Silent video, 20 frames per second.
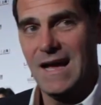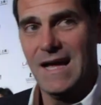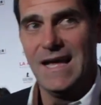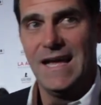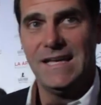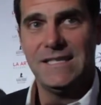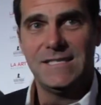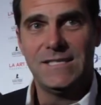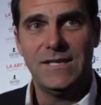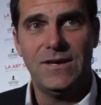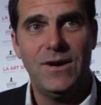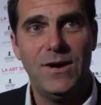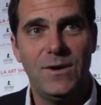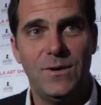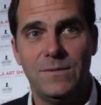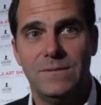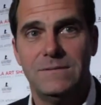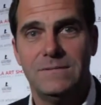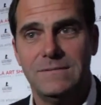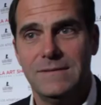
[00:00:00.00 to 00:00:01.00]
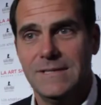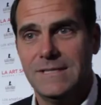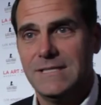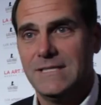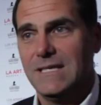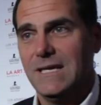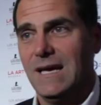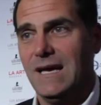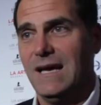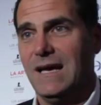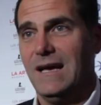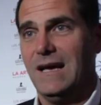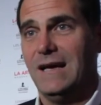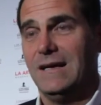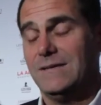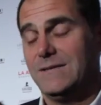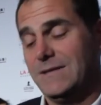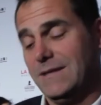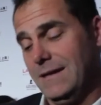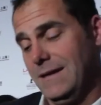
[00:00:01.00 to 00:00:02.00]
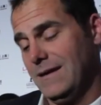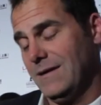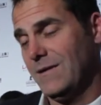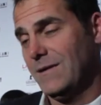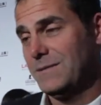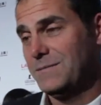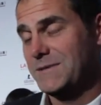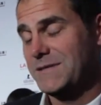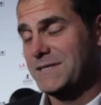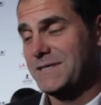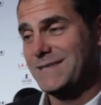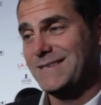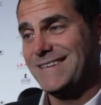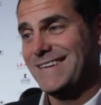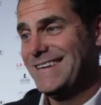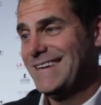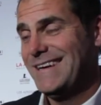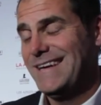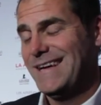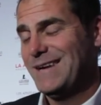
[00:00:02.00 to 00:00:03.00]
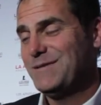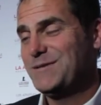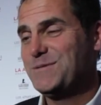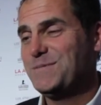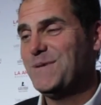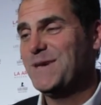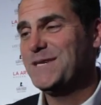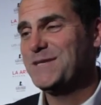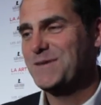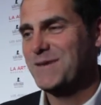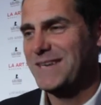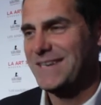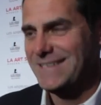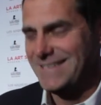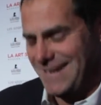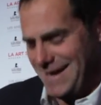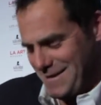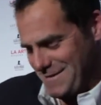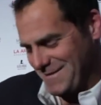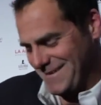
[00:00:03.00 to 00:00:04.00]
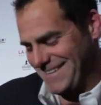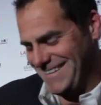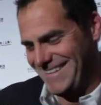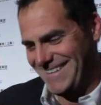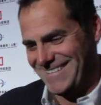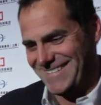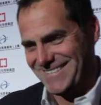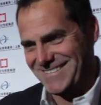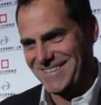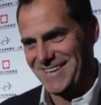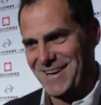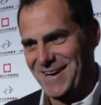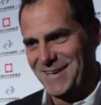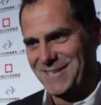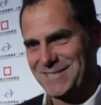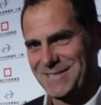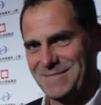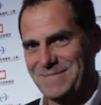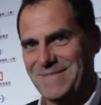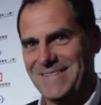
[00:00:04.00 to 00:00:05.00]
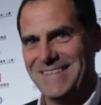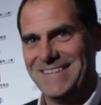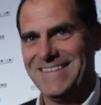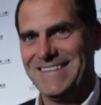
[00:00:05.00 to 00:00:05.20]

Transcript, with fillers: I guess so. It's, uh, it's, you know, it was it was misery. No, yeah, it was awesome.